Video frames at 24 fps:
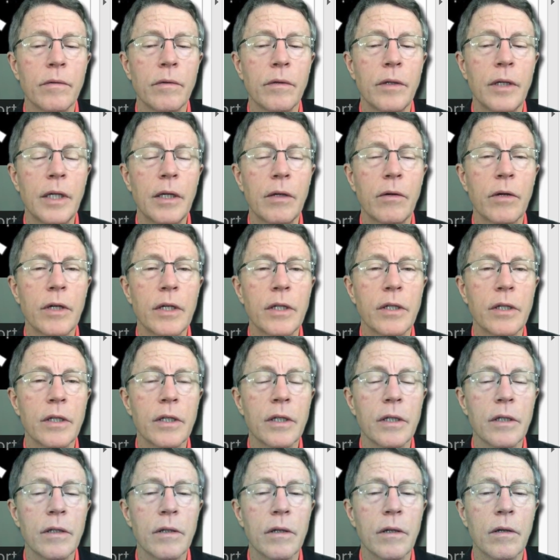
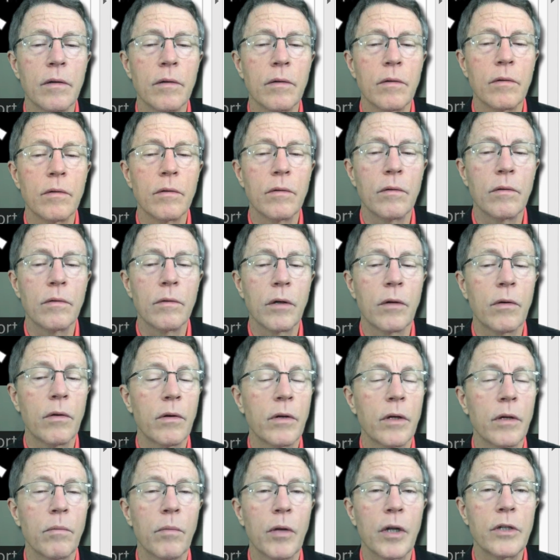decreasing uh, recorded